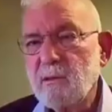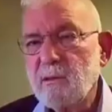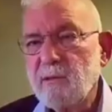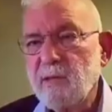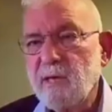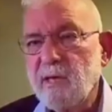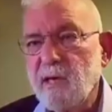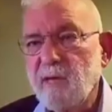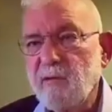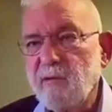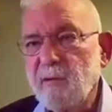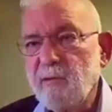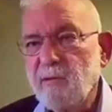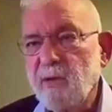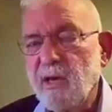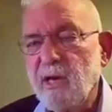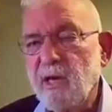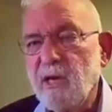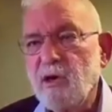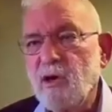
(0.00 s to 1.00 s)
you're, I, I,
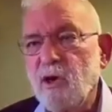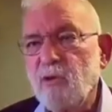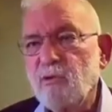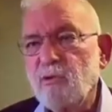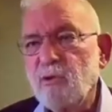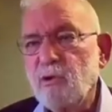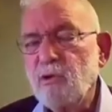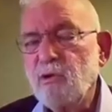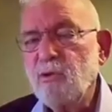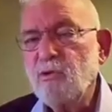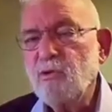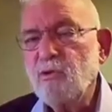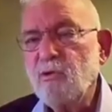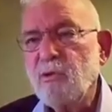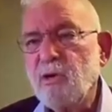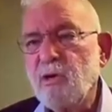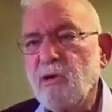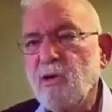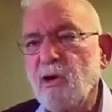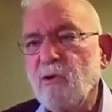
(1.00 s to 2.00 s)
I, you can go, you
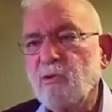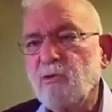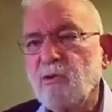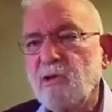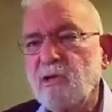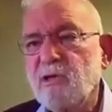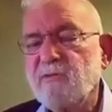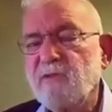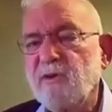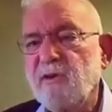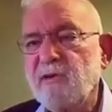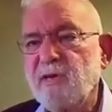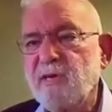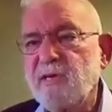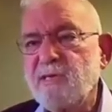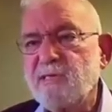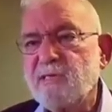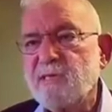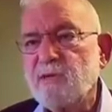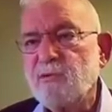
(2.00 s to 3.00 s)
can go, it's
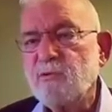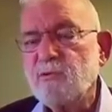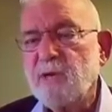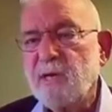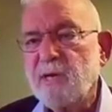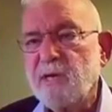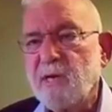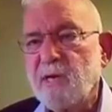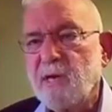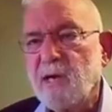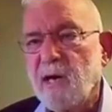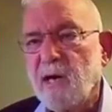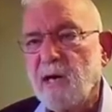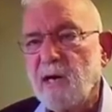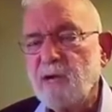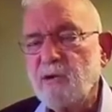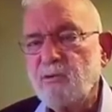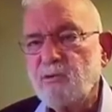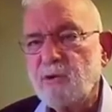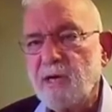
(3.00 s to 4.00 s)
very easy. You take a
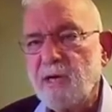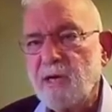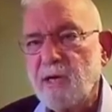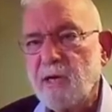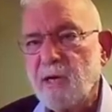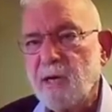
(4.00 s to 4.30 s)
car, you take